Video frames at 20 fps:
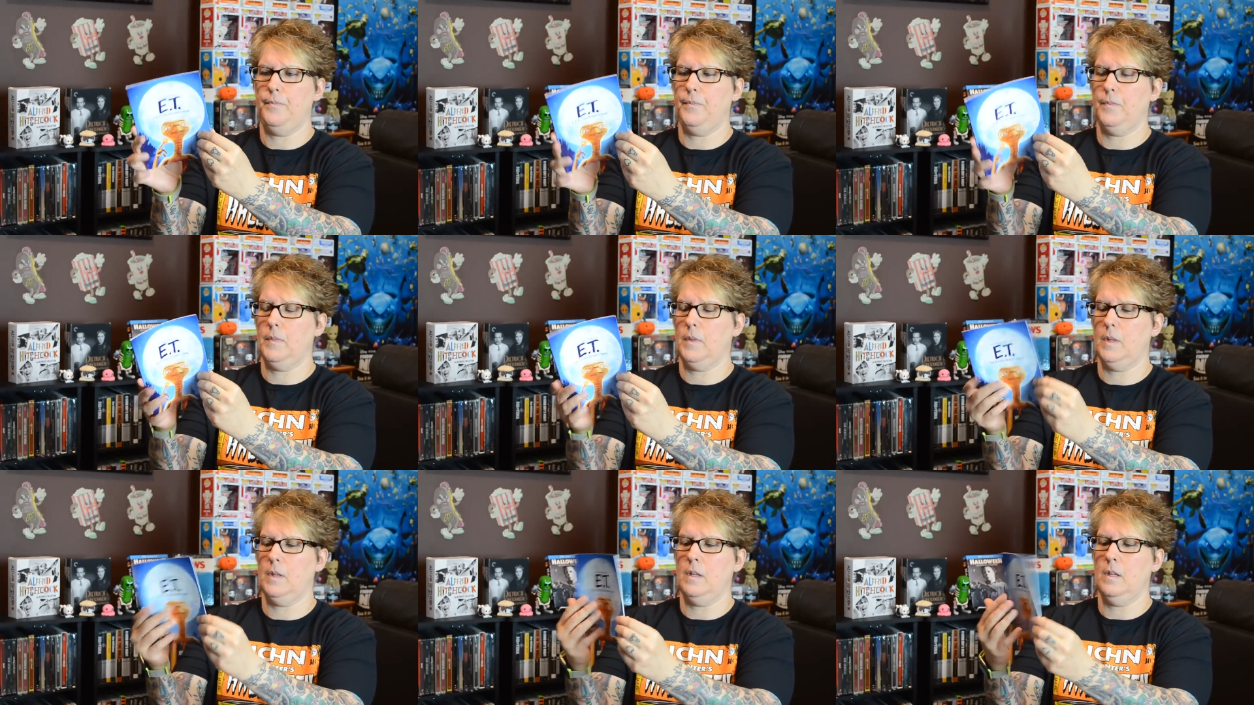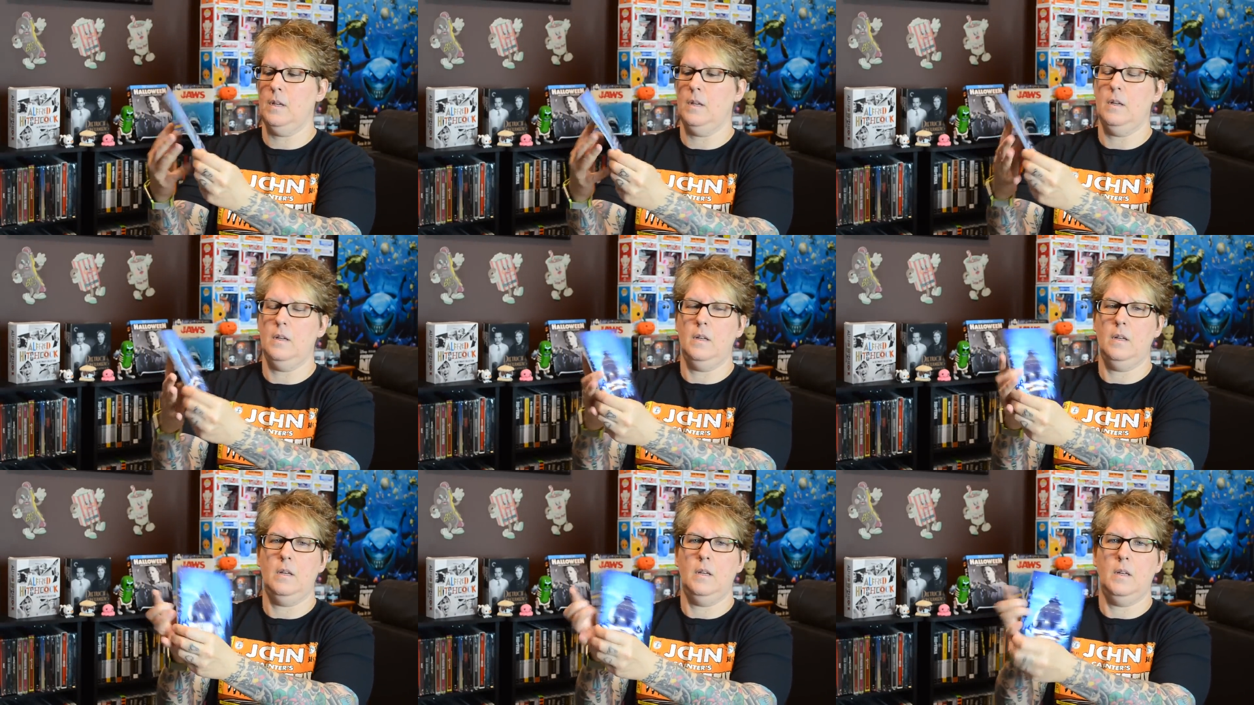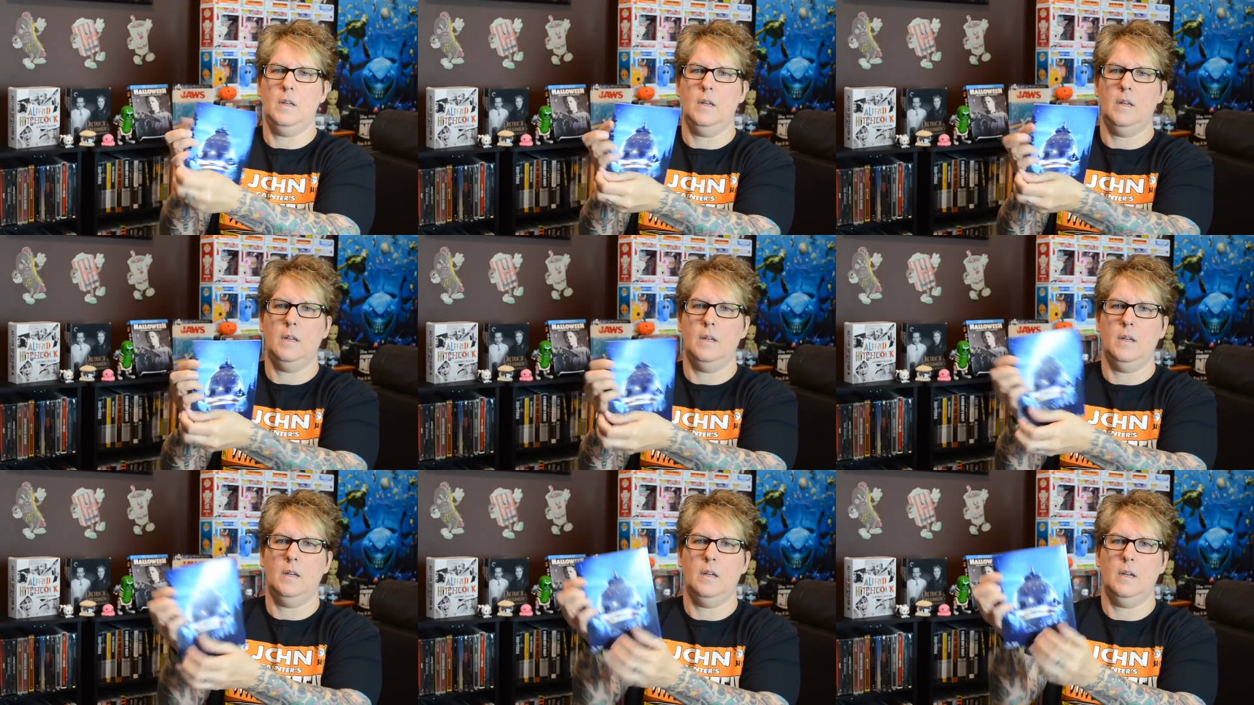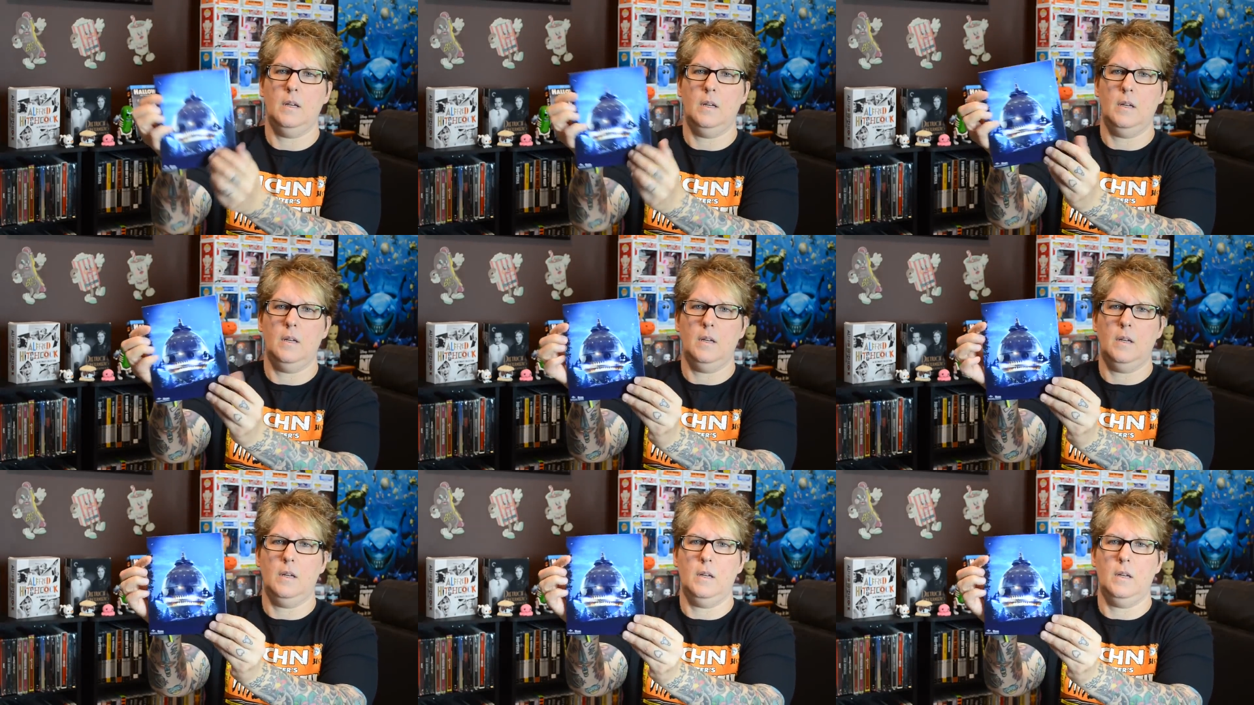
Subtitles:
Nothing is said.